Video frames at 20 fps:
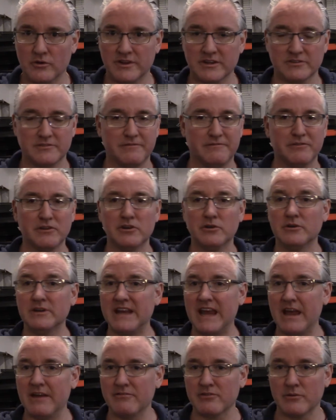there's fluid
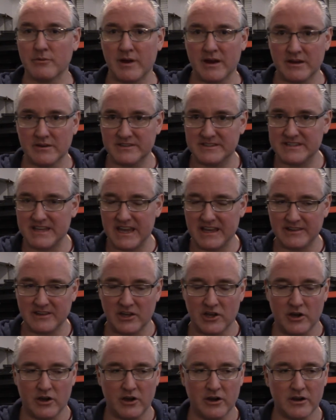everywhere inside the
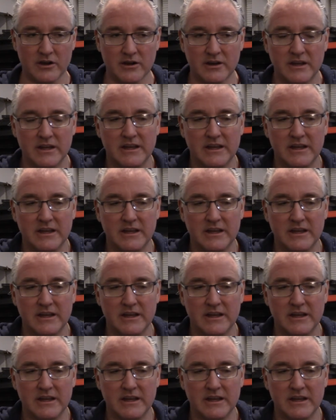car,